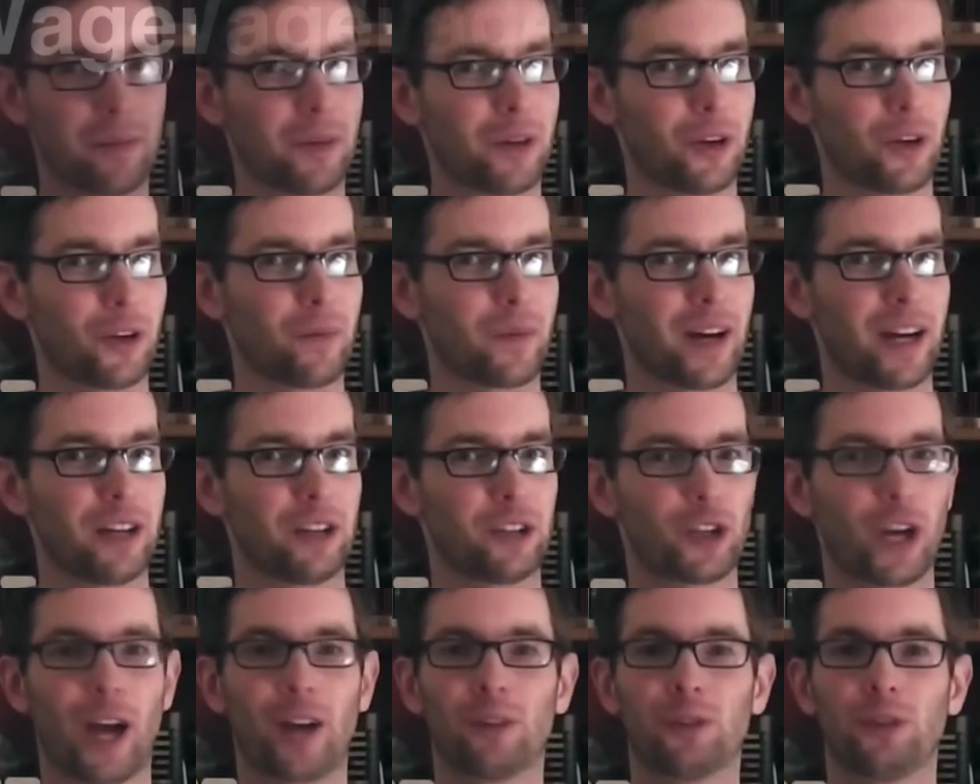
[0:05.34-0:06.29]
I'm here in my
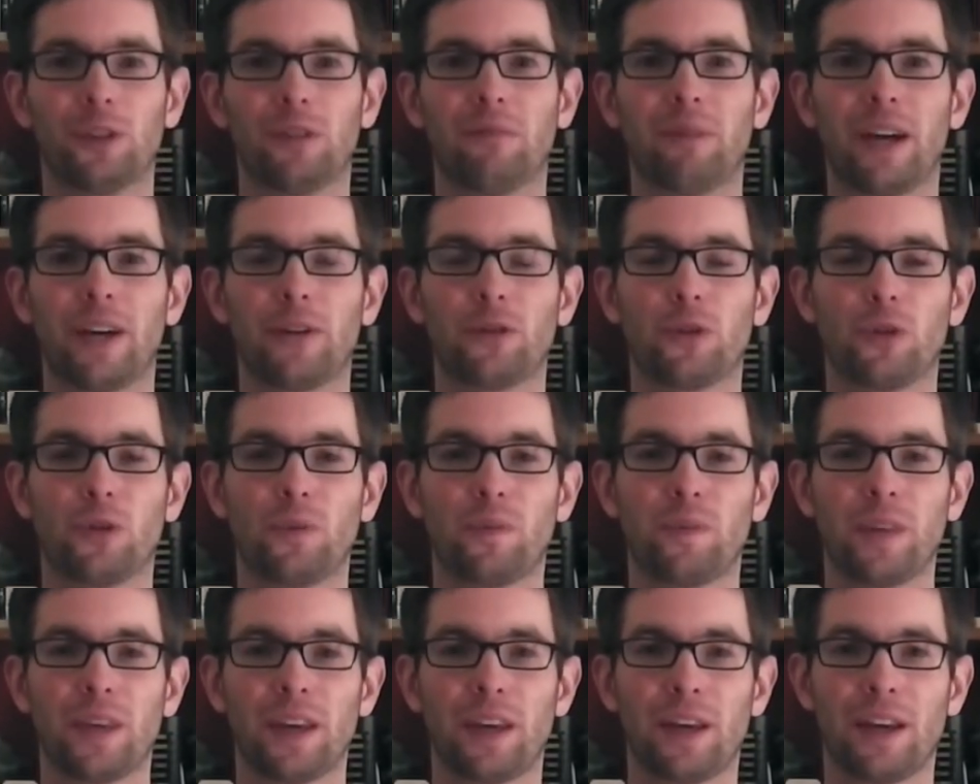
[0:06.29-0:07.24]
childhood
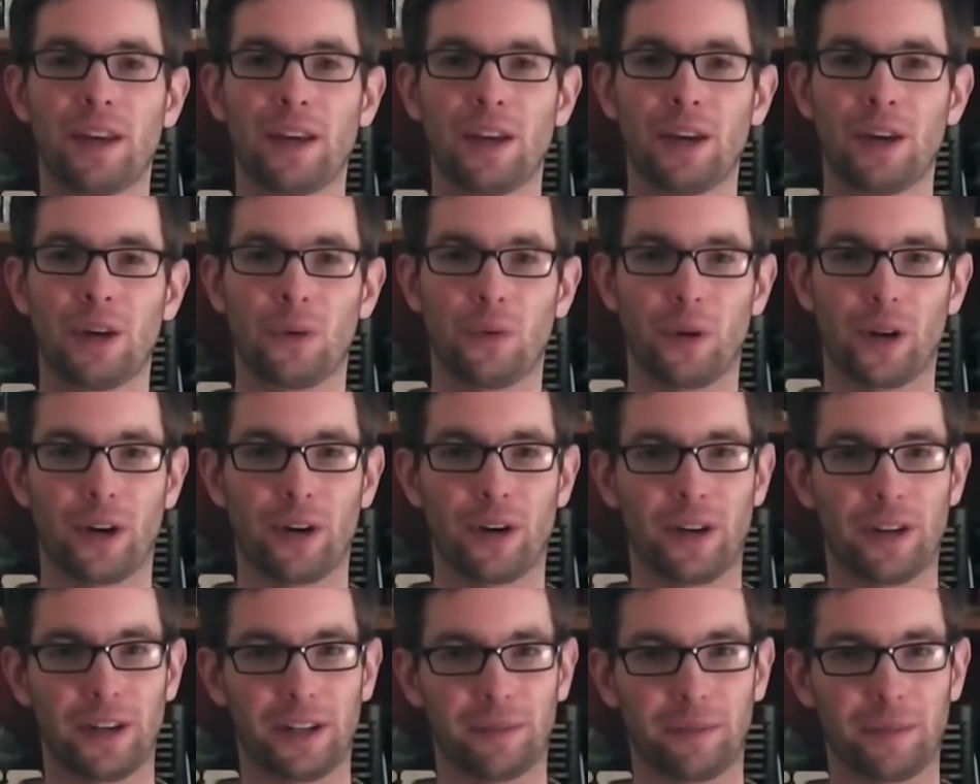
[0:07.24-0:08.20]
bedroom,
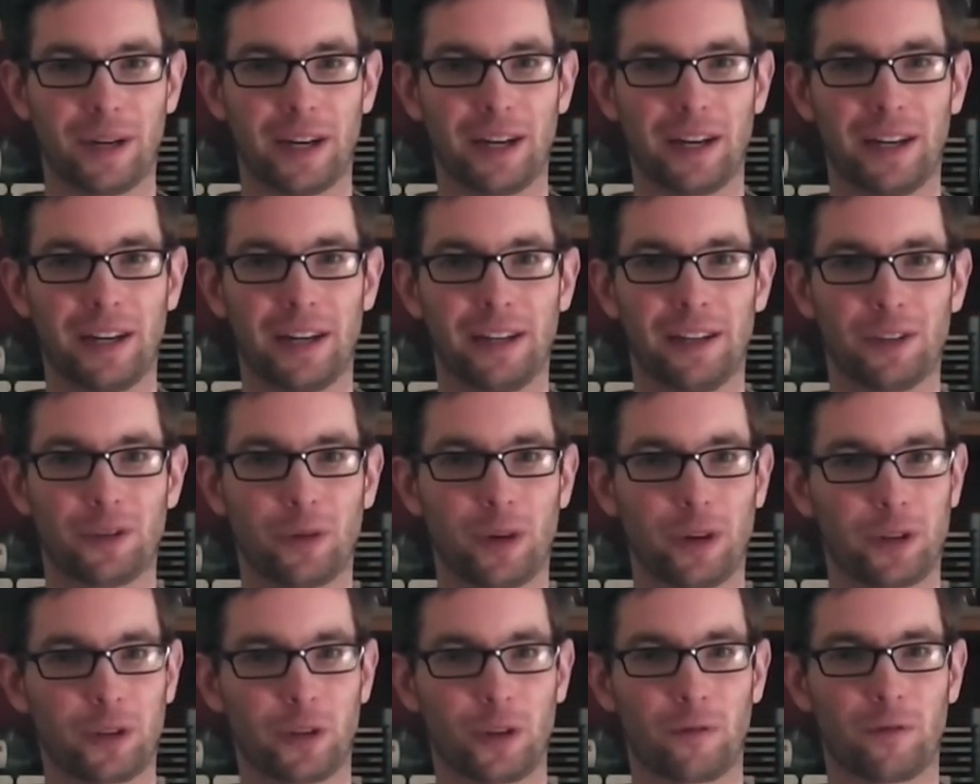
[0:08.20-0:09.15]
wearing my
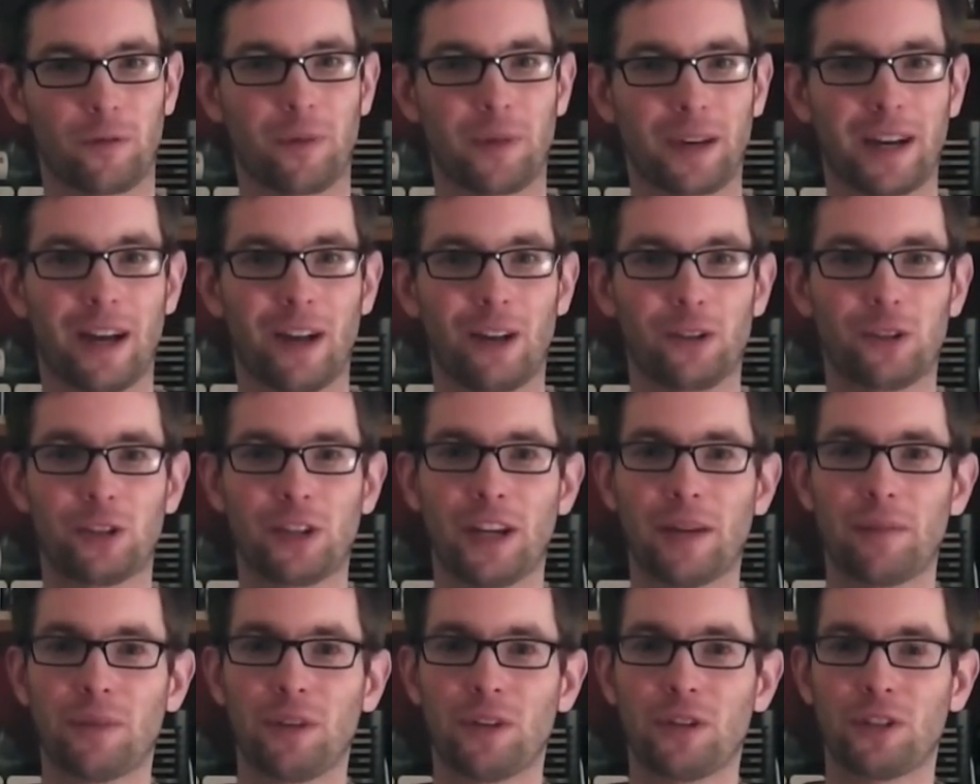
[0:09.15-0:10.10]
sweatshirt from the college
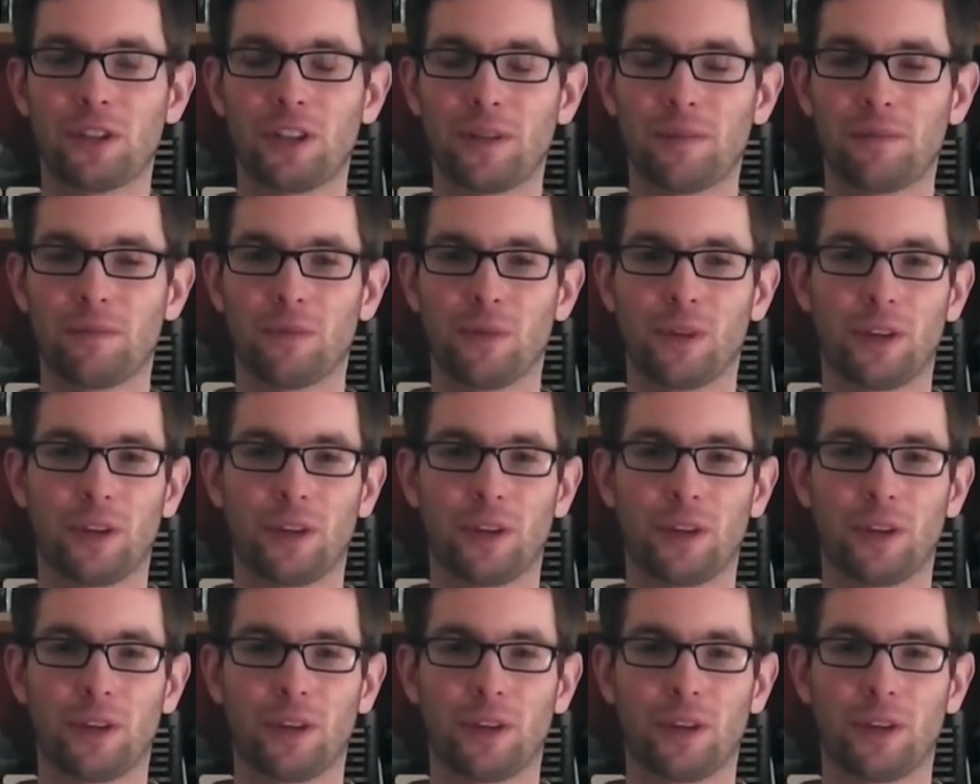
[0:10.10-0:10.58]
championship.